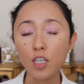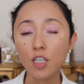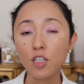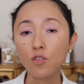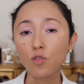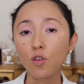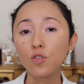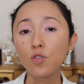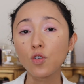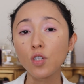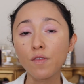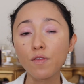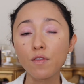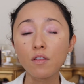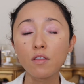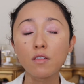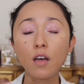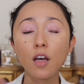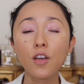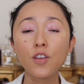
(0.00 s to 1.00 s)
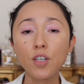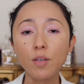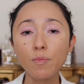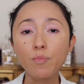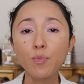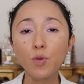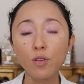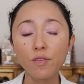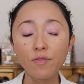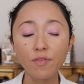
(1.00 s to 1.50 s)
it's going to give you such a
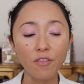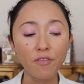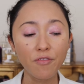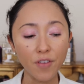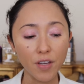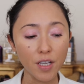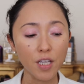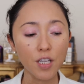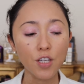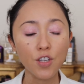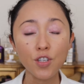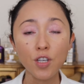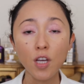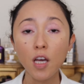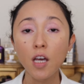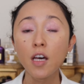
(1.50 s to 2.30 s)
beautiful finish.